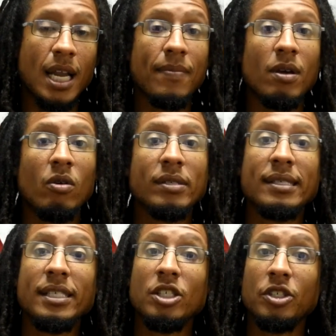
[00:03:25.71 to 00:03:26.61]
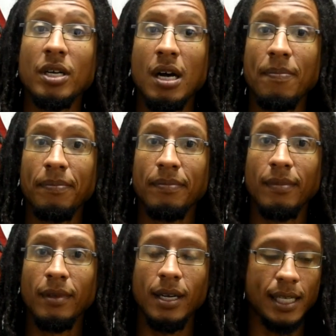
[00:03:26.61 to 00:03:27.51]
And I'm now on C sharp
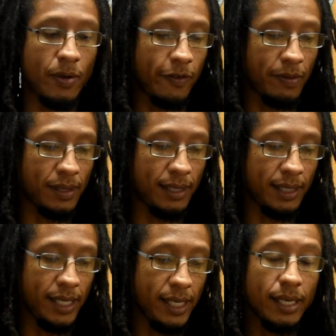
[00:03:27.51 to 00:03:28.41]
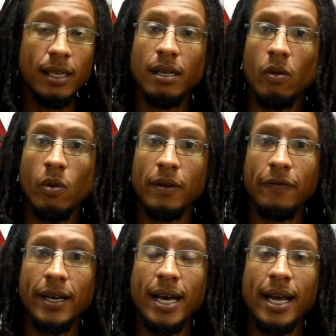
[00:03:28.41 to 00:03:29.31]
because I went from C
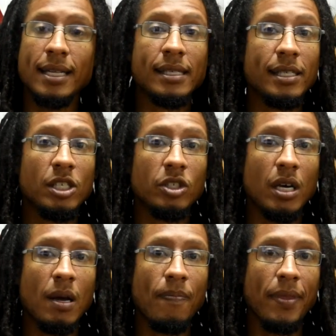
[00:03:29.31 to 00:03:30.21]
1 fret higher to C sharp.